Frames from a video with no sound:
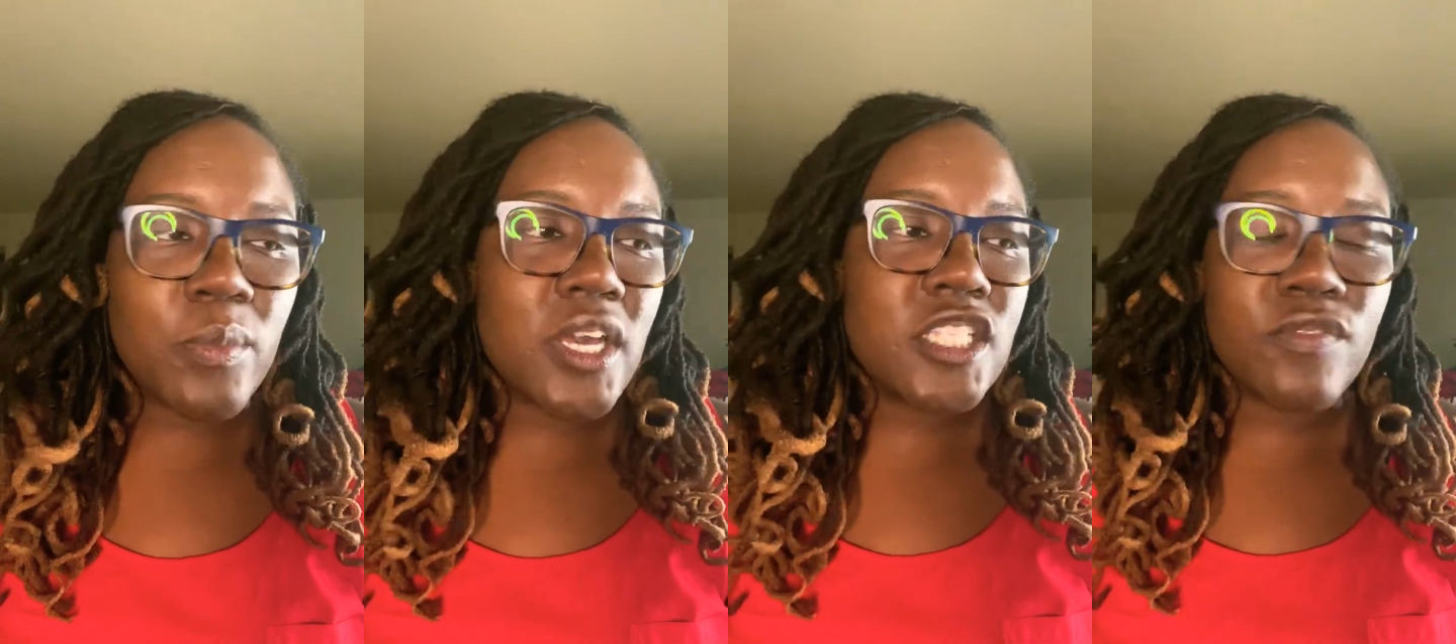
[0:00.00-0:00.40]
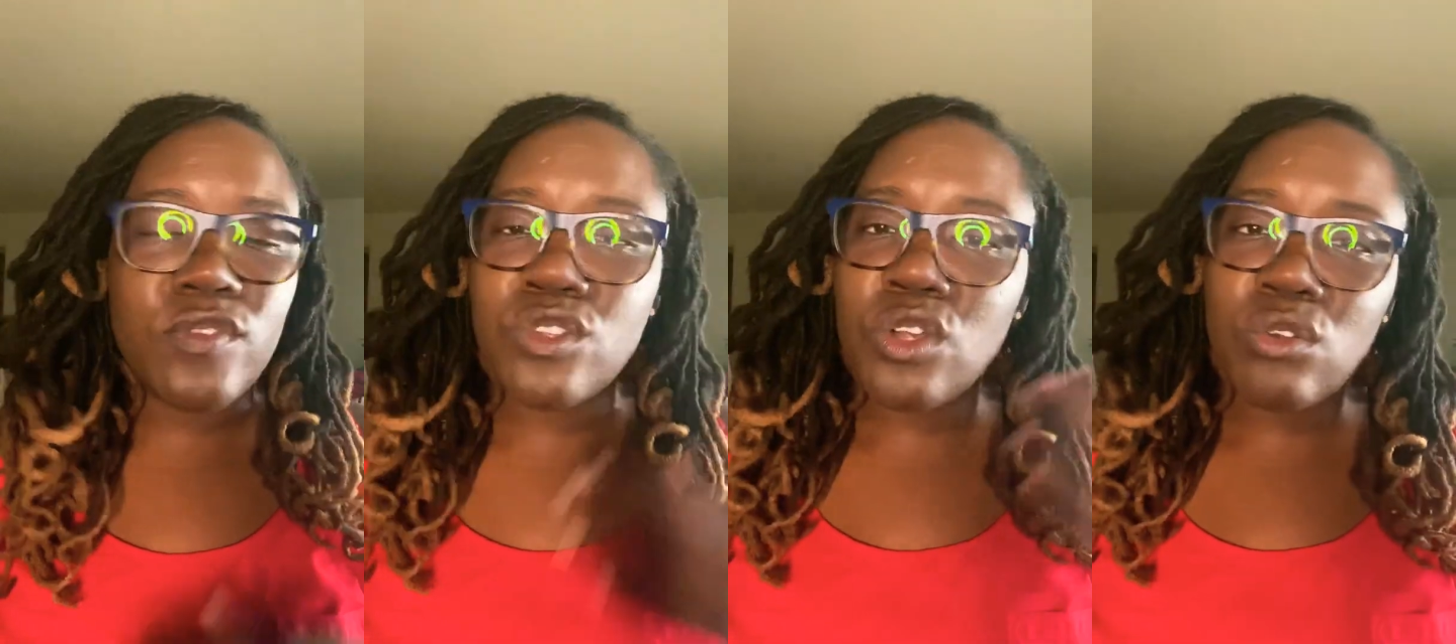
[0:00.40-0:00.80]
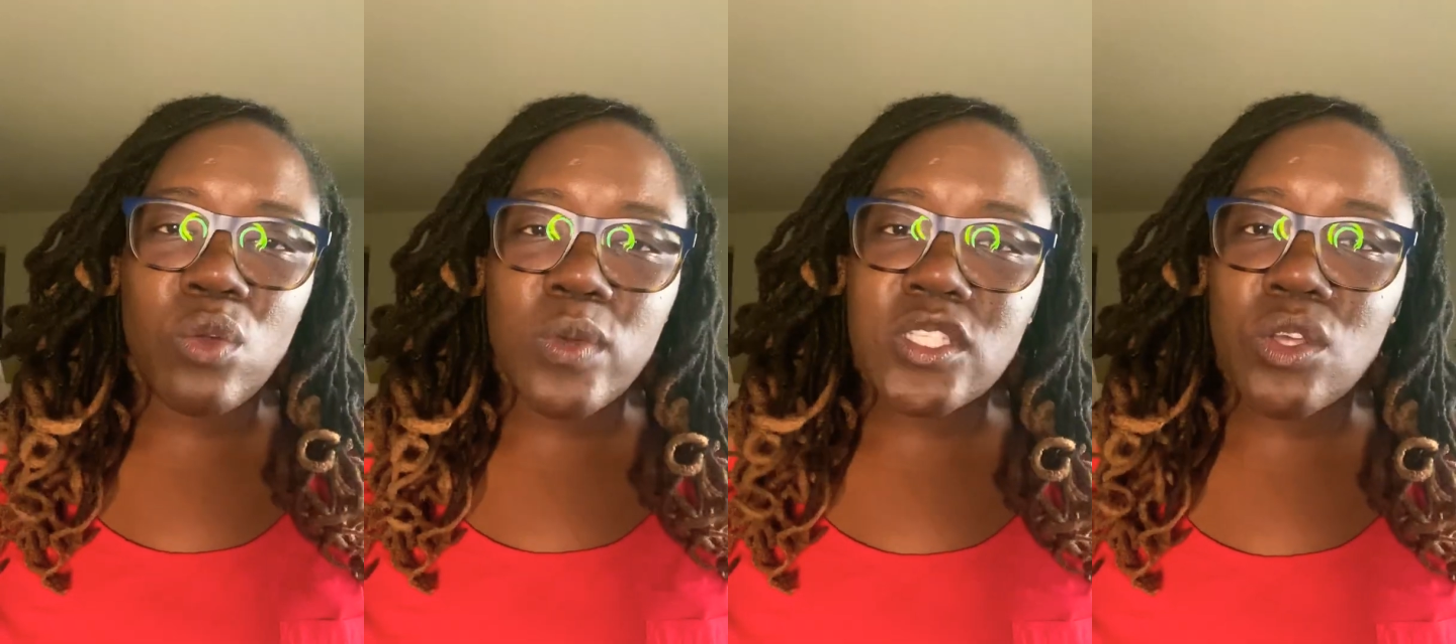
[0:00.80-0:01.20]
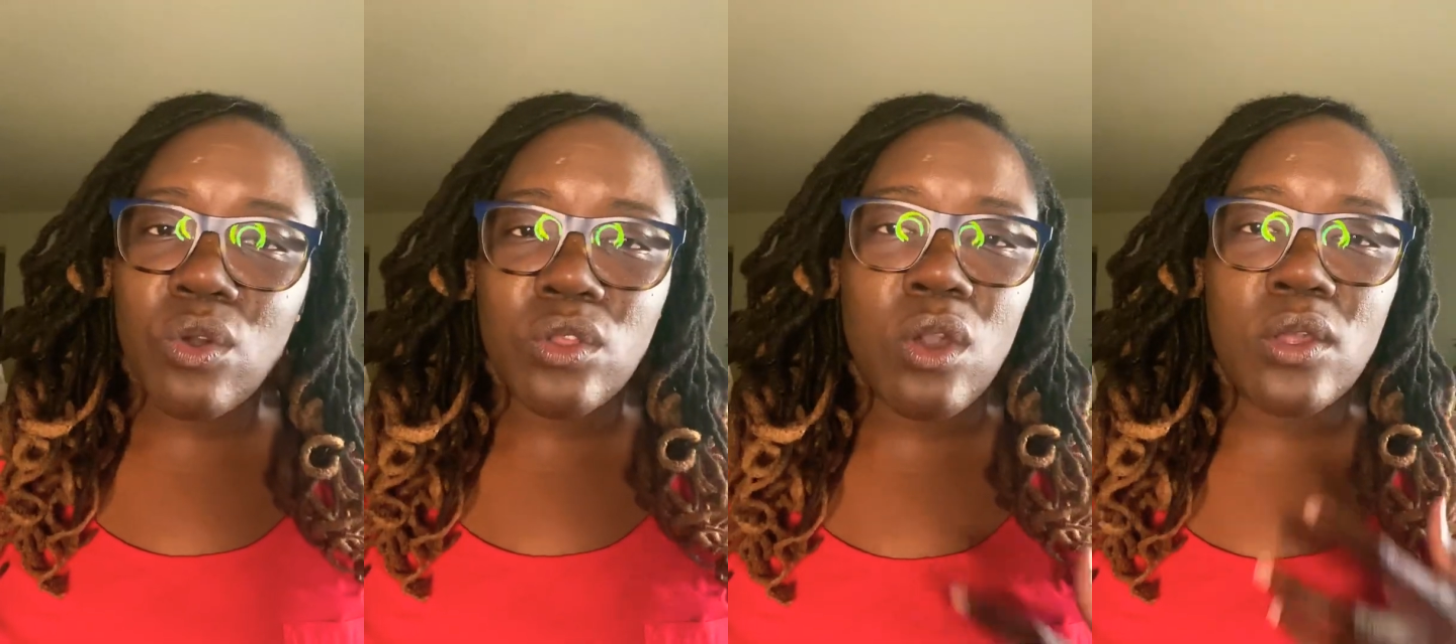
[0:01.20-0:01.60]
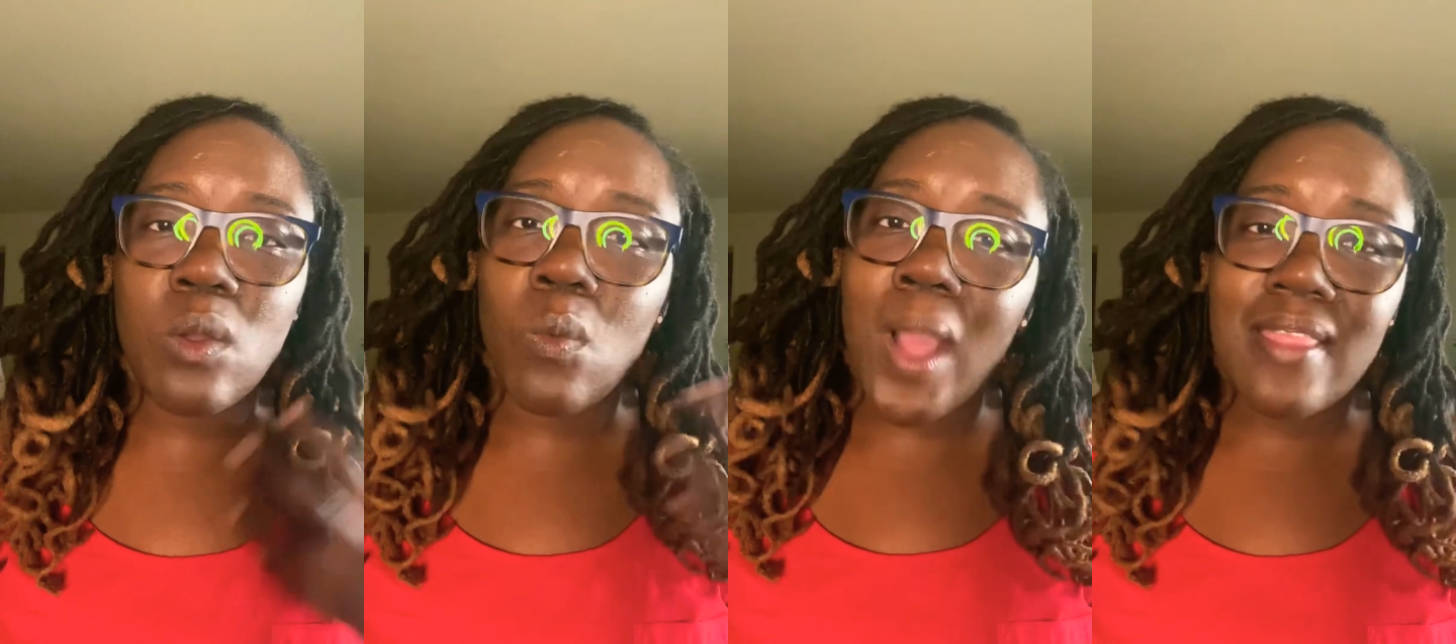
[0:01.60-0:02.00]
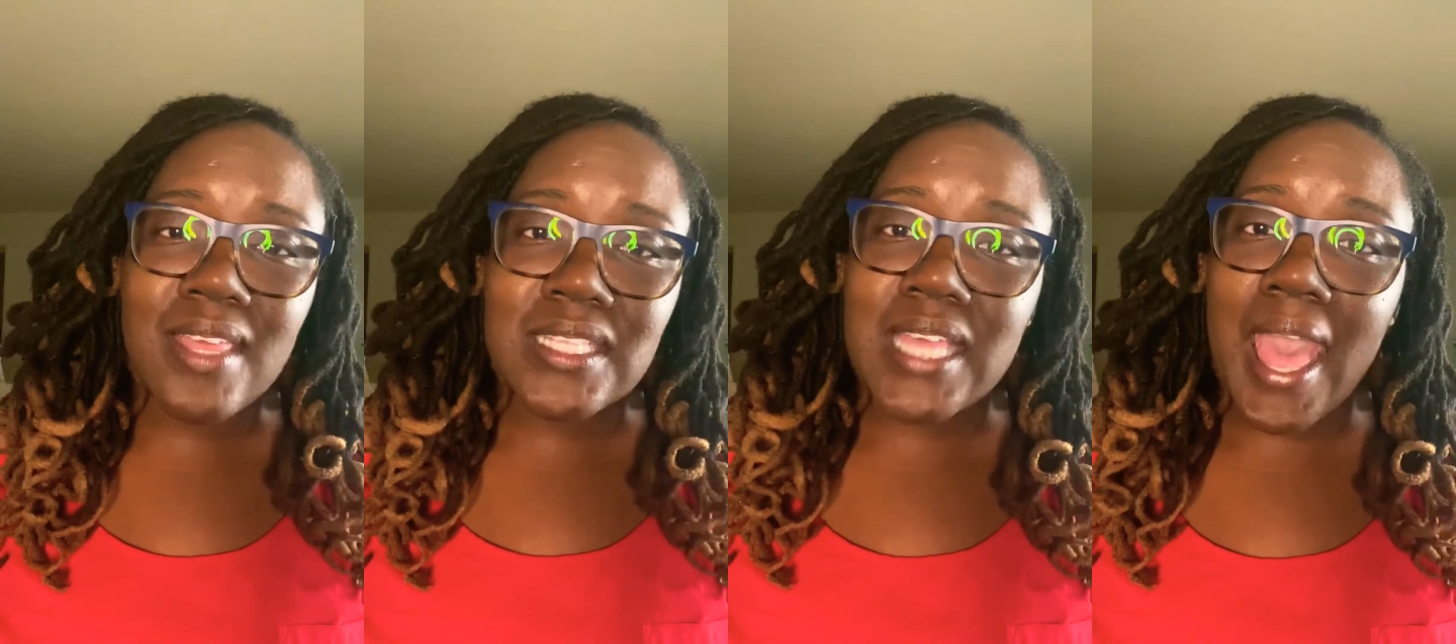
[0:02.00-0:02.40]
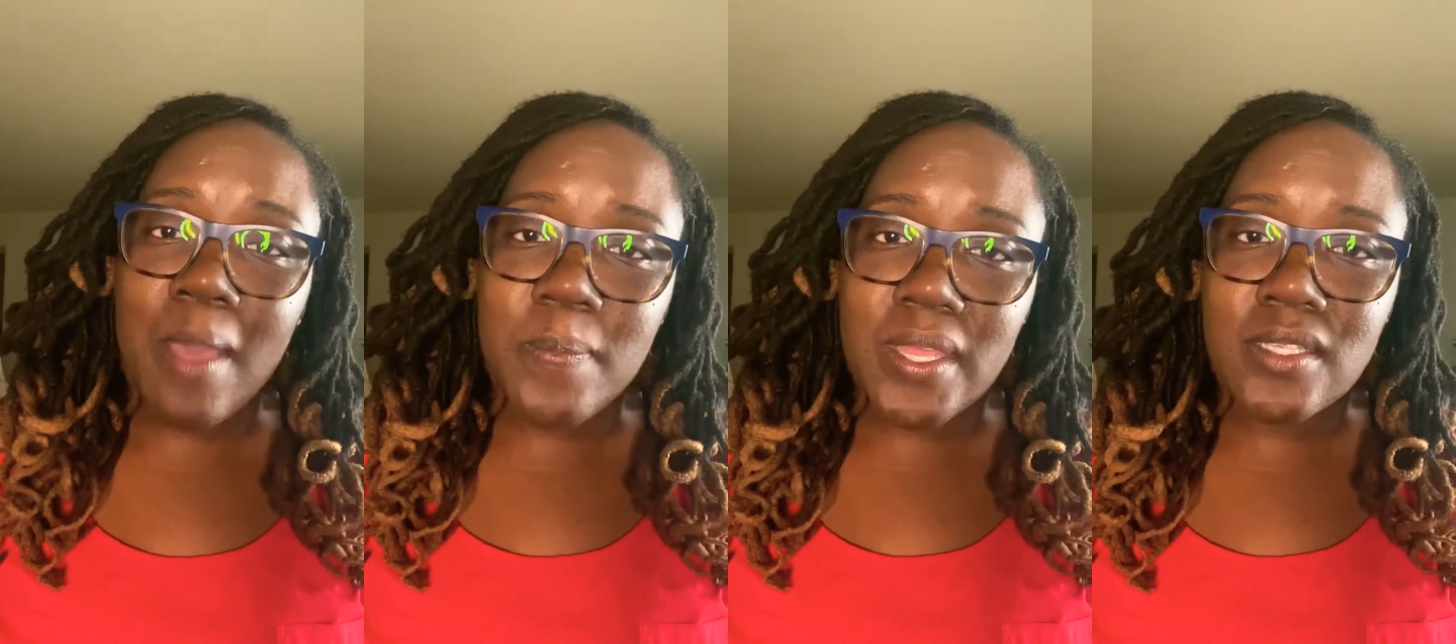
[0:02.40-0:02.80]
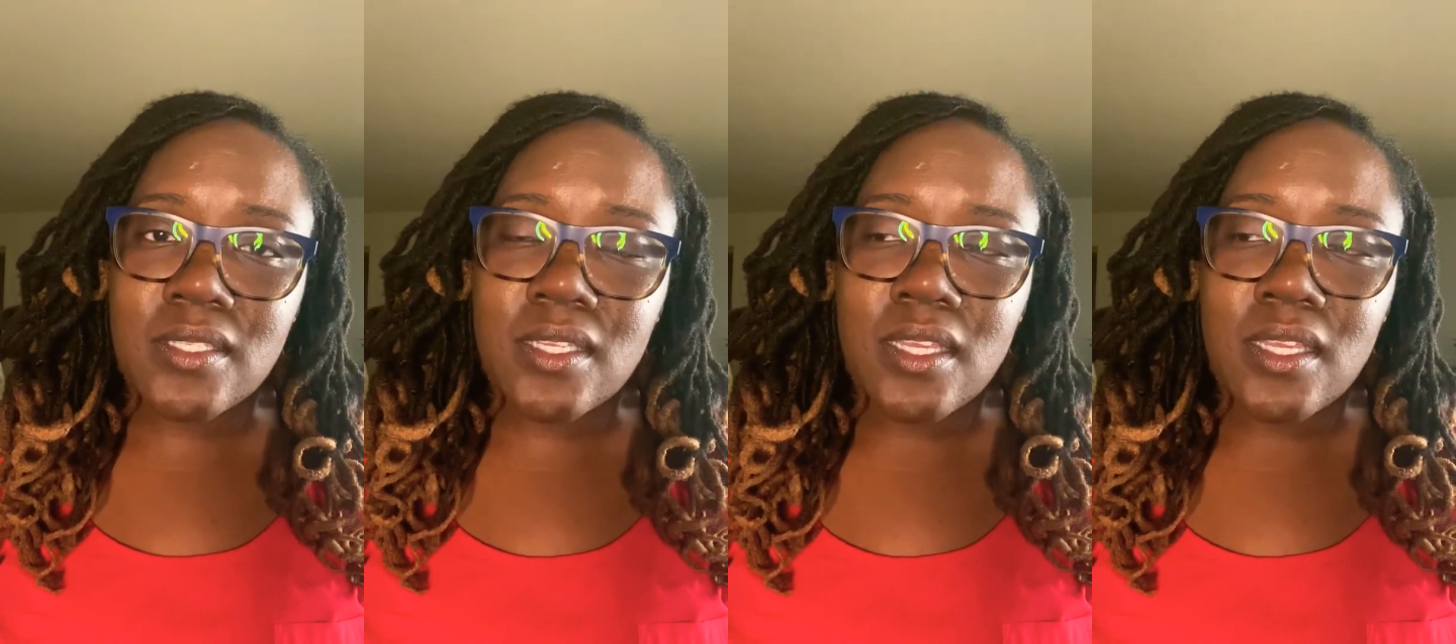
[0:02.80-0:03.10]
Because if you don't know what's going on and why things happened,